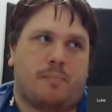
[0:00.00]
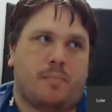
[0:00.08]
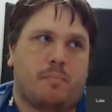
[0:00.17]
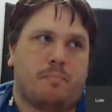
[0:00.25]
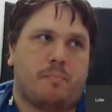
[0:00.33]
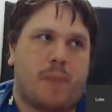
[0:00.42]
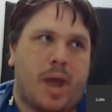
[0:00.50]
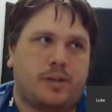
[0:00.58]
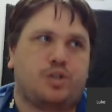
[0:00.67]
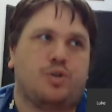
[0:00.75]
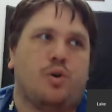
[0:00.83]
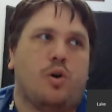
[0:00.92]
make
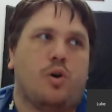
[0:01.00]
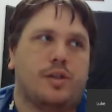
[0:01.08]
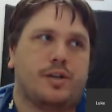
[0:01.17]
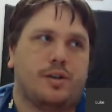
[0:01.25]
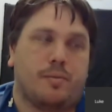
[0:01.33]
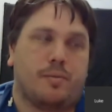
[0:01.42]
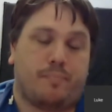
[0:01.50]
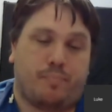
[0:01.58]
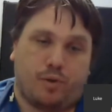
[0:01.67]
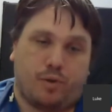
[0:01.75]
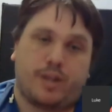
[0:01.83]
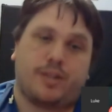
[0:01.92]
sure that you're
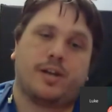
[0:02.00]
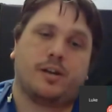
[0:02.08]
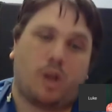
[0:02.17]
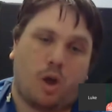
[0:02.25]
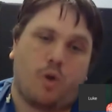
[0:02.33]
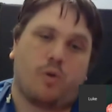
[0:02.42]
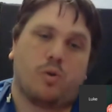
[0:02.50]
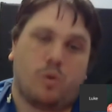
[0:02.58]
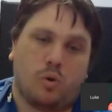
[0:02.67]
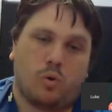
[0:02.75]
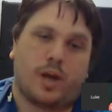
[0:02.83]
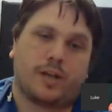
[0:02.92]
breathing low
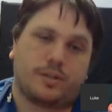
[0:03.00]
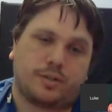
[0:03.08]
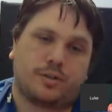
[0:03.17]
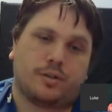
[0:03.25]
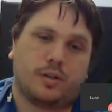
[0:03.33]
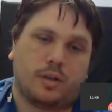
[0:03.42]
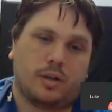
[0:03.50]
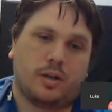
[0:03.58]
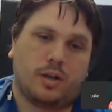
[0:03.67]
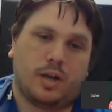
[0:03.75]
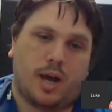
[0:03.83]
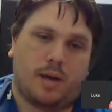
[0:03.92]
always,
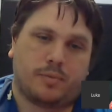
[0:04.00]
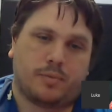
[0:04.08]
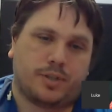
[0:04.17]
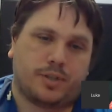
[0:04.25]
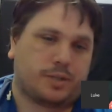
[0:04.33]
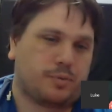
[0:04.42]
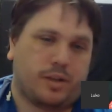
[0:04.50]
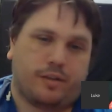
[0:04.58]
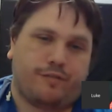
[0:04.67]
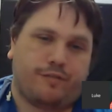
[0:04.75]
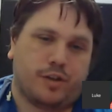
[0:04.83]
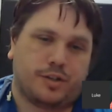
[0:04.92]
because that's one of the
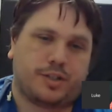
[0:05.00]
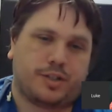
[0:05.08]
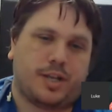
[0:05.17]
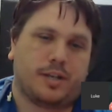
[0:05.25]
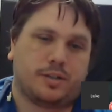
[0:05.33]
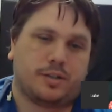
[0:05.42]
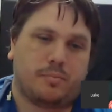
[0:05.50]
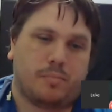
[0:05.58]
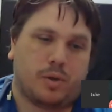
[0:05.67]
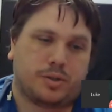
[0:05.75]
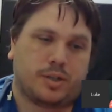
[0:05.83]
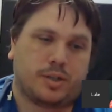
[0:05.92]
first things that
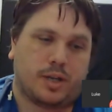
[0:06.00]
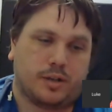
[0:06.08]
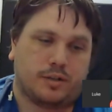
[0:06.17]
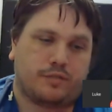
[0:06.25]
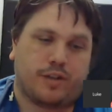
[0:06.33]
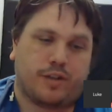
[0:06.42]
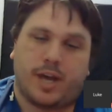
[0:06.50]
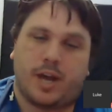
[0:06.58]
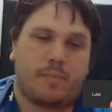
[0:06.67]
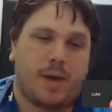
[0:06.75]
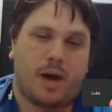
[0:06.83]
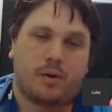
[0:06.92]
most singers forget
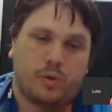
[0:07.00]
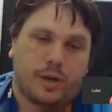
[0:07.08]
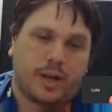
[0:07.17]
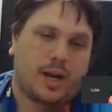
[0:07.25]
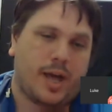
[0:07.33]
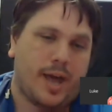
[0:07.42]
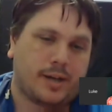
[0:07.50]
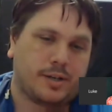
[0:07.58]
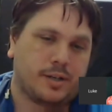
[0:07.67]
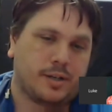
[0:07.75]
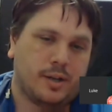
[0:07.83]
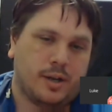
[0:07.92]
about or
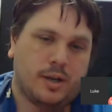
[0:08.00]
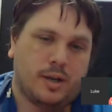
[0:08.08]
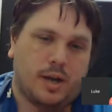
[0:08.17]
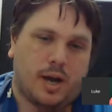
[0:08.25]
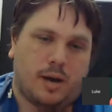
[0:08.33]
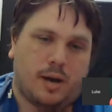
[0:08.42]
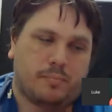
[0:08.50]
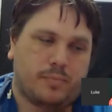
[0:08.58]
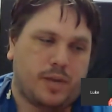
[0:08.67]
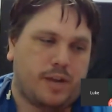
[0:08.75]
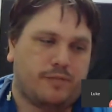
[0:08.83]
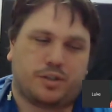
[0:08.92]
neglect.
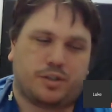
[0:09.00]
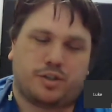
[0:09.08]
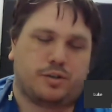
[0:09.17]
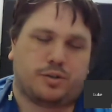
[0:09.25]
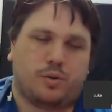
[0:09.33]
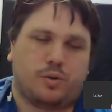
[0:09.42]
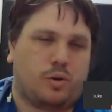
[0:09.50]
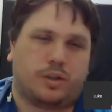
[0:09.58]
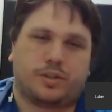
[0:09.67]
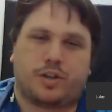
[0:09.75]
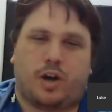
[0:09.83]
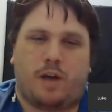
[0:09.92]
Even students all
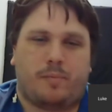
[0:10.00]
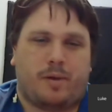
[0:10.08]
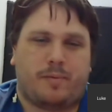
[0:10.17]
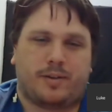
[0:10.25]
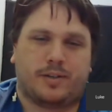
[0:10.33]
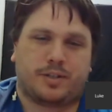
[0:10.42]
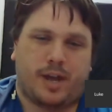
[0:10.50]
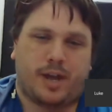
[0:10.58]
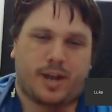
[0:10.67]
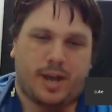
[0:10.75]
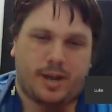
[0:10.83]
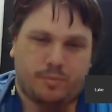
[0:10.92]
the time, I'm having to say,
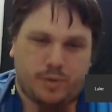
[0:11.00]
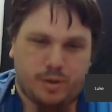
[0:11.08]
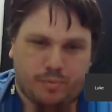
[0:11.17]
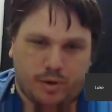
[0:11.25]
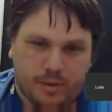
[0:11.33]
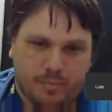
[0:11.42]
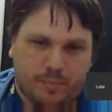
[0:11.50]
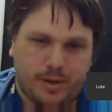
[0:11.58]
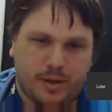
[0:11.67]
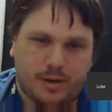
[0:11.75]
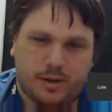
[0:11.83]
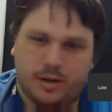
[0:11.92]
okay, were you breathing
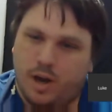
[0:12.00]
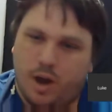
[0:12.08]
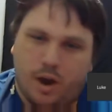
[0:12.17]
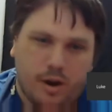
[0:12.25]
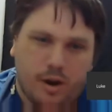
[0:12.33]
properly? No.